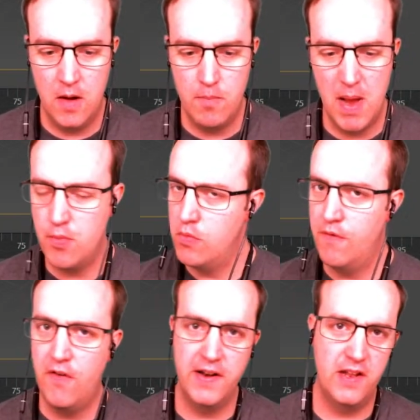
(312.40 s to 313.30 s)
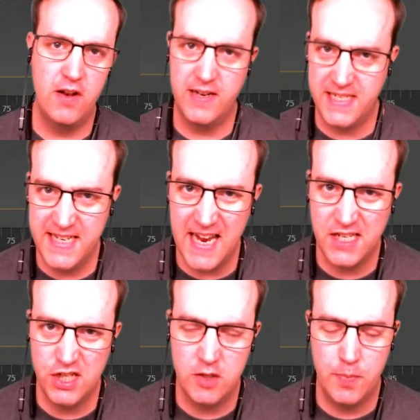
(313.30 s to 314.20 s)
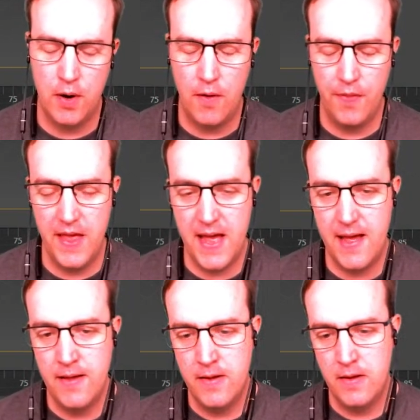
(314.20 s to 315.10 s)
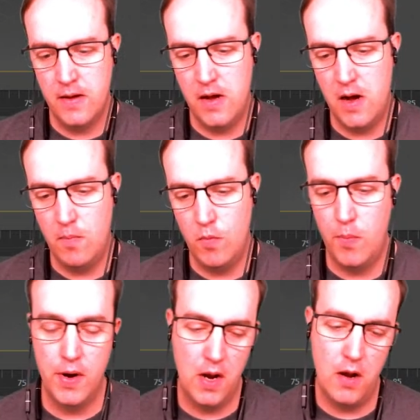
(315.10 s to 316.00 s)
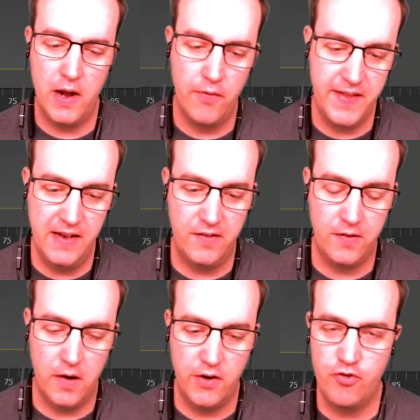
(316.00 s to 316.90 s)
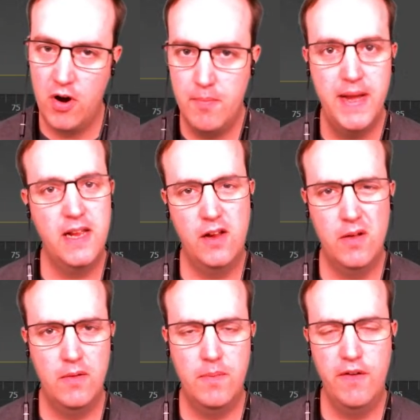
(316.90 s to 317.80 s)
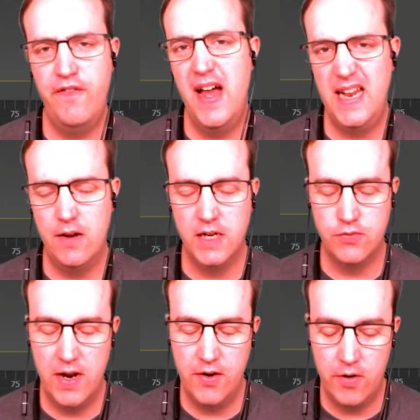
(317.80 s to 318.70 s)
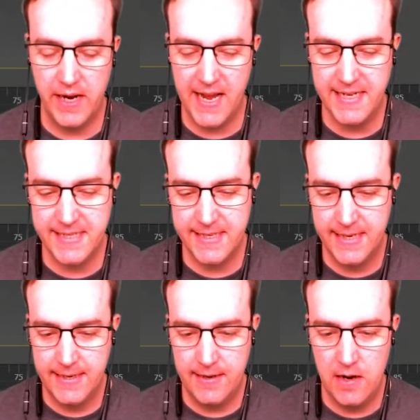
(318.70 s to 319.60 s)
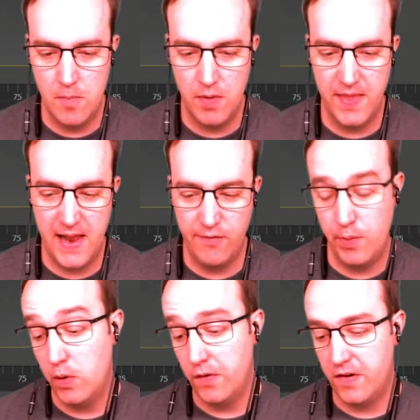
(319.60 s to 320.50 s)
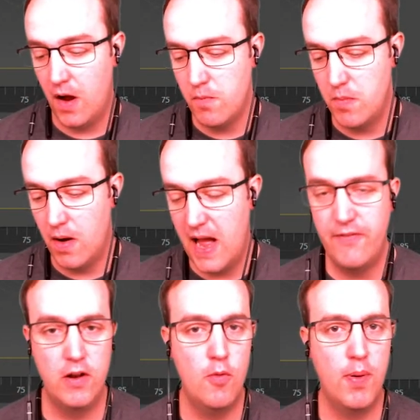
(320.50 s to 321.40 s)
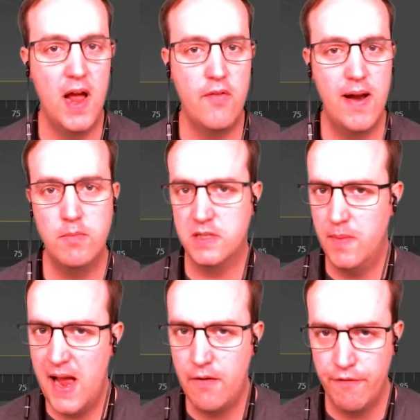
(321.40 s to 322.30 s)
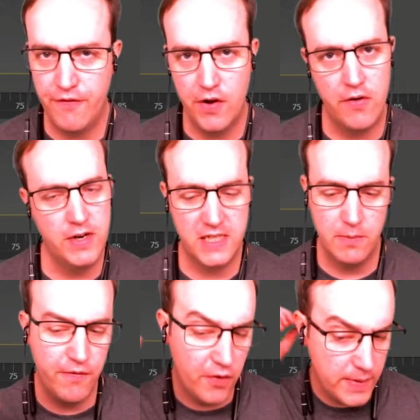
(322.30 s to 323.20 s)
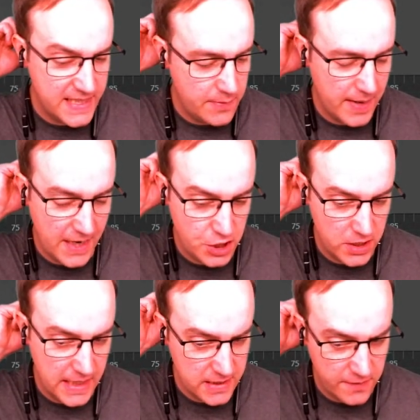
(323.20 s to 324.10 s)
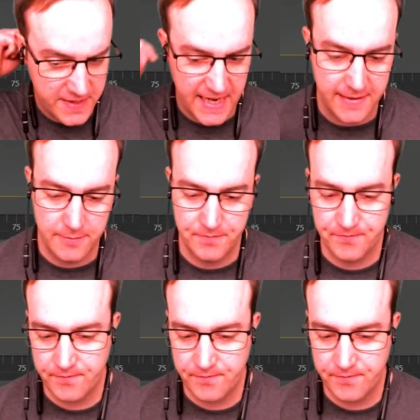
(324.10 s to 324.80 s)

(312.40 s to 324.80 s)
Maybe we'll find a nice texture to put on there. We'll put a light on the inside, try and make a fairly nice render, I guess. But then if we've got time, we might have a little play around with some hair and fur and some fluid simulation, as I've said.